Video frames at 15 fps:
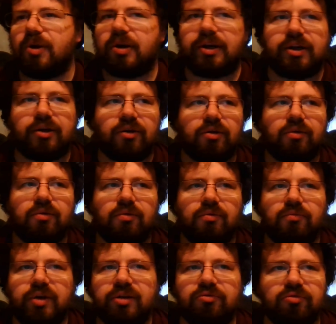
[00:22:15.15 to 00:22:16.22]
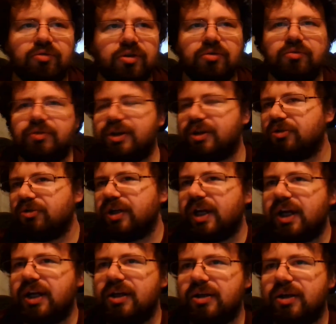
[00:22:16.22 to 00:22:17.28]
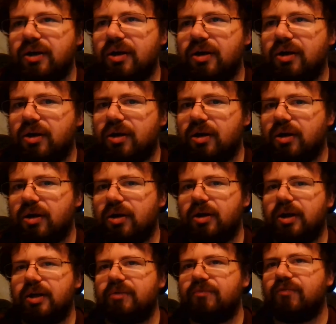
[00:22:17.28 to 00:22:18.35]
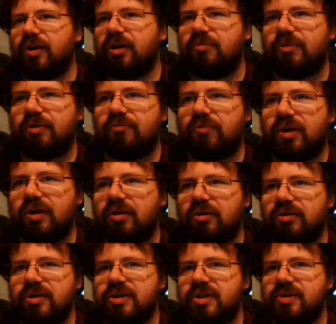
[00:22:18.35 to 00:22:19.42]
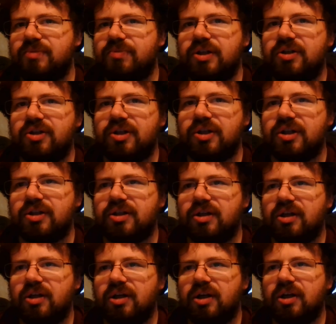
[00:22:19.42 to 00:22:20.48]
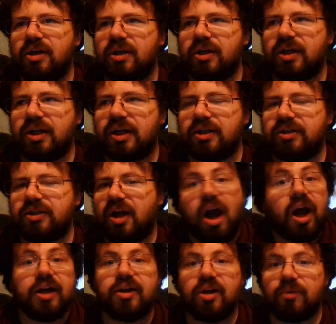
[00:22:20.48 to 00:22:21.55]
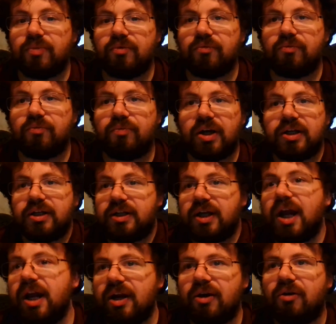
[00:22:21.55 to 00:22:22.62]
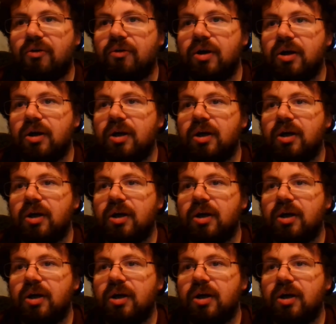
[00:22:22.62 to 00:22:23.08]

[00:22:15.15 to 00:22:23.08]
Like we literally create an environment where this species can get tied up by the tail,